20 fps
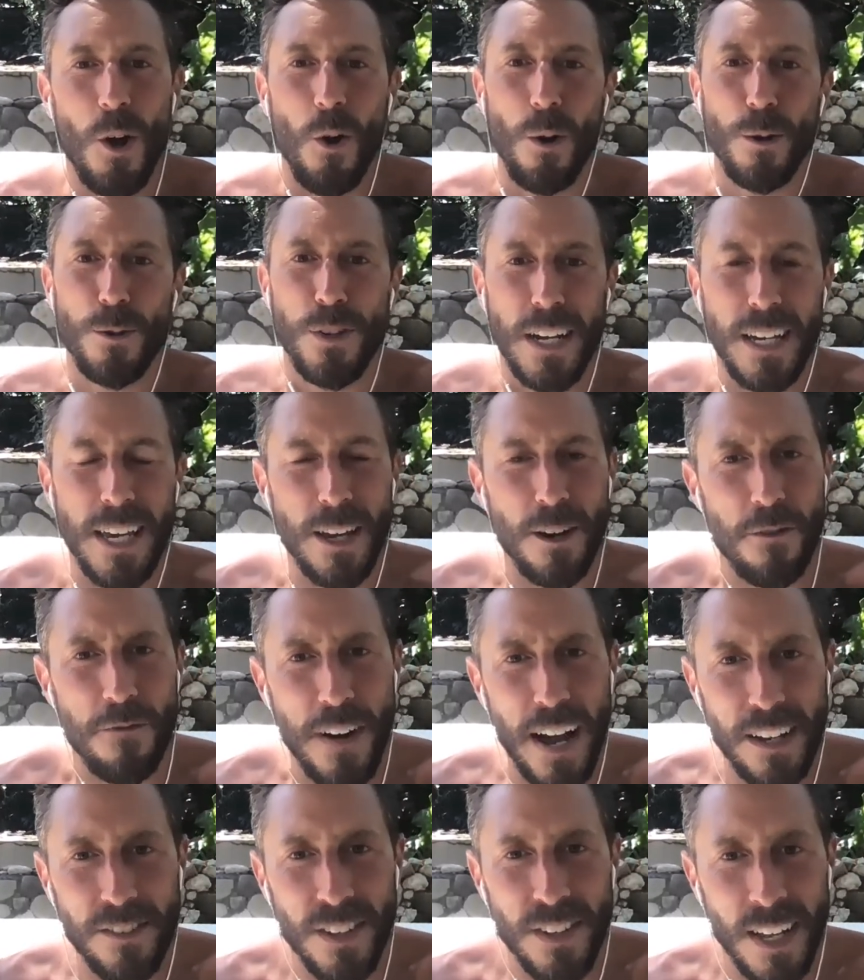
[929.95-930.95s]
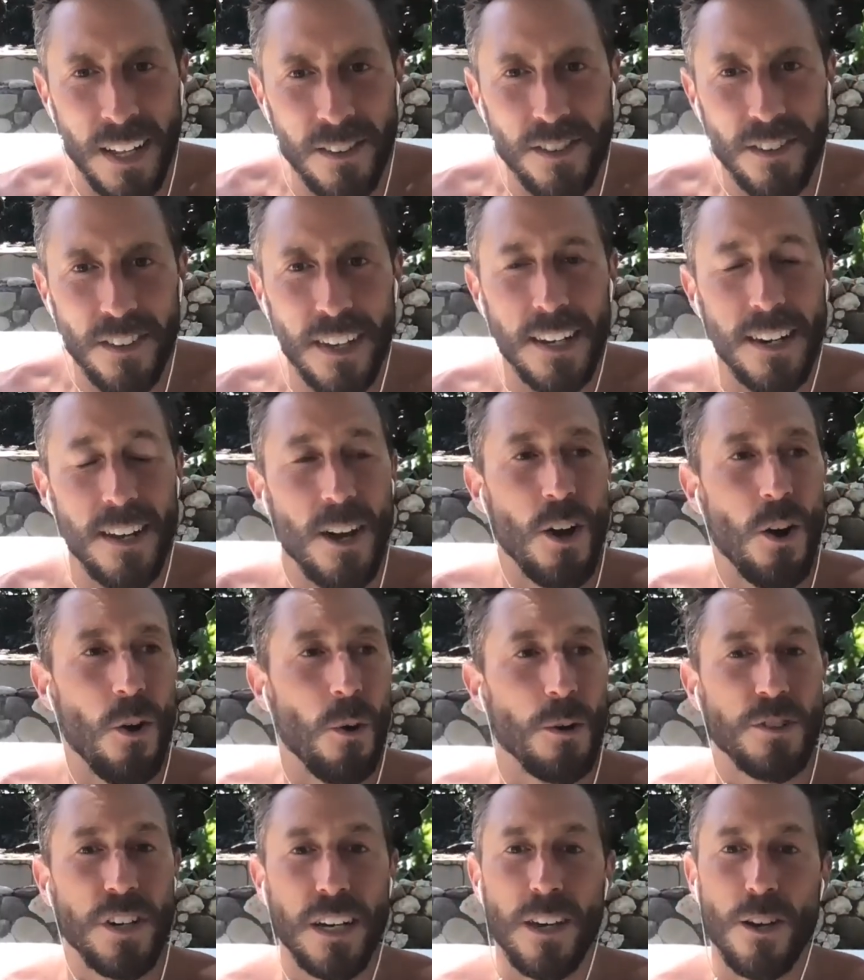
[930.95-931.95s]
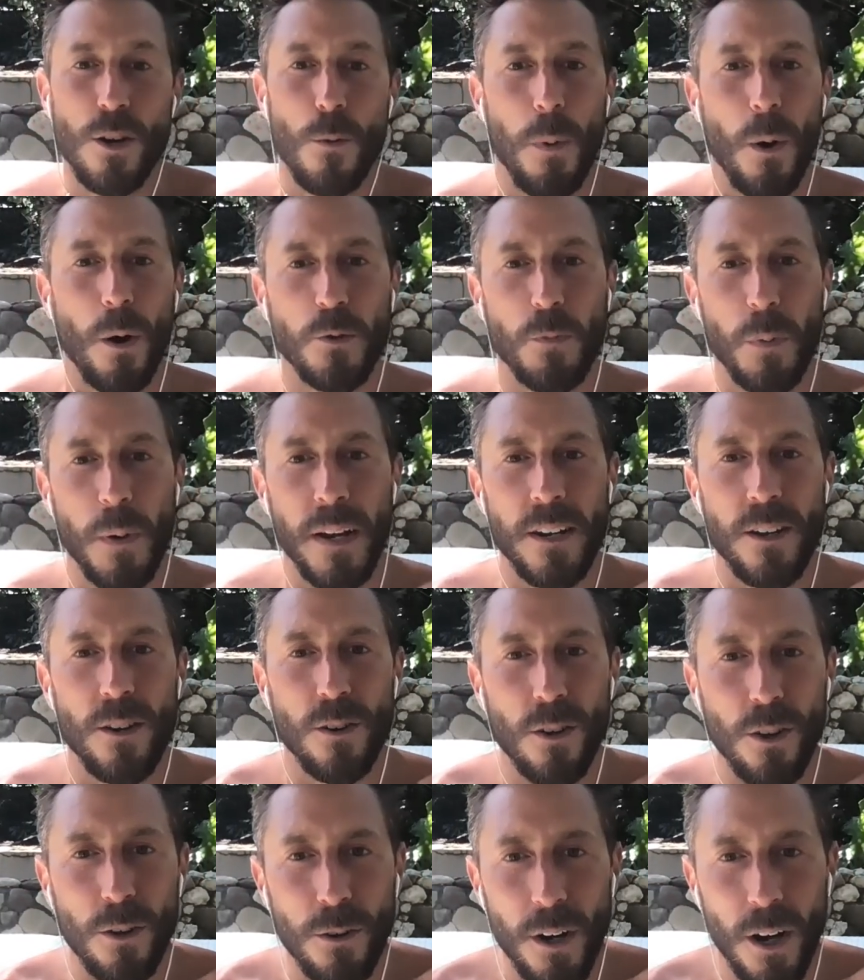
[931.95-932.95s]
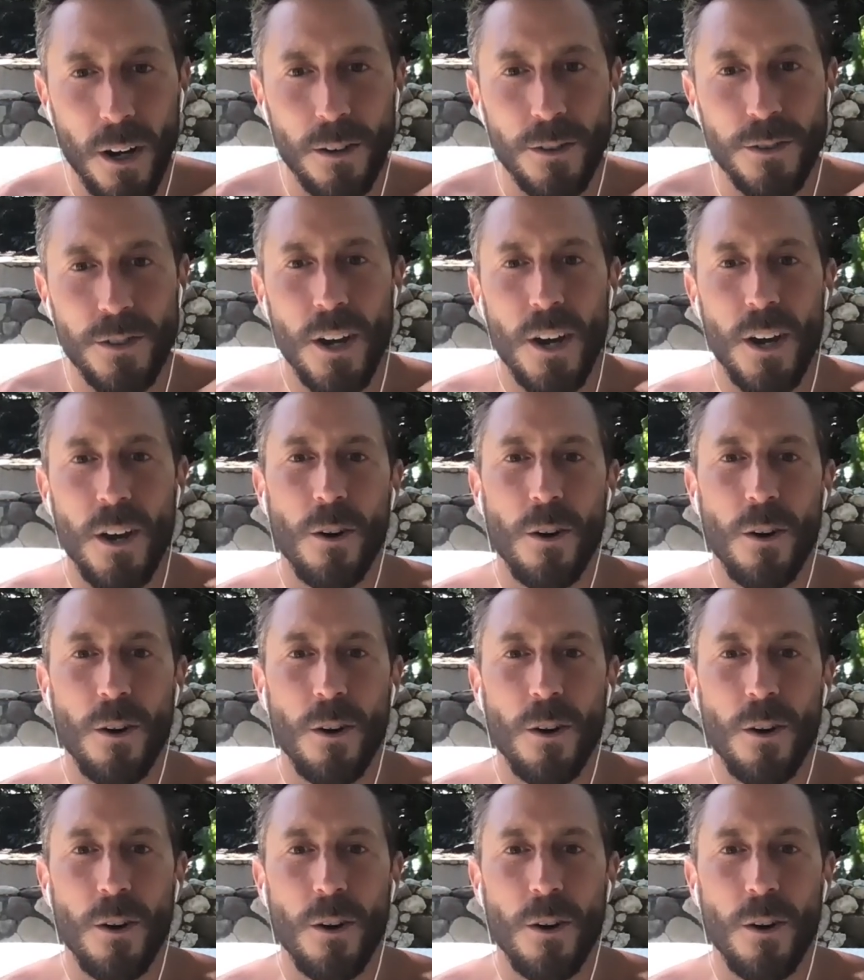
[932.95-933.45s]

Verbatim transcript: or checking your fasting insulin, or checking your postprandial glucose,